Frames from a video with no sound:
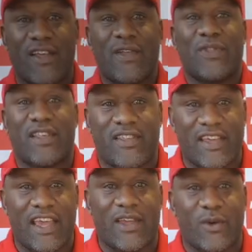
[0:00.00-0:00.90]
The
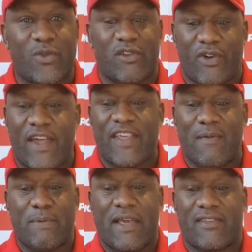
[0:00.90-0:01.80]
Seagulls are at their
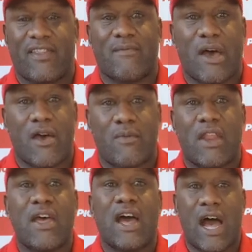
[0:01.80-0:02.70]
best at the moment,
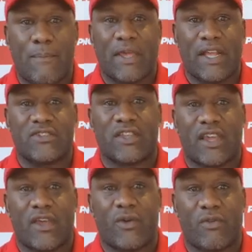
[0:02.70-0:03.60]
up against the
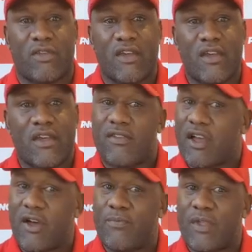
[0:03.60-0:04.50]
Eels.
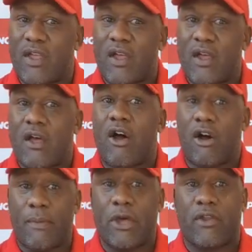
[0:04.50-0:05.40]
So I'll
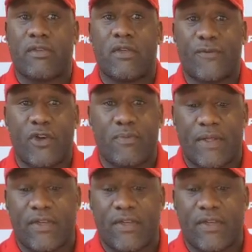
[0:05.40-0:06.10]
be honest, in the first month of the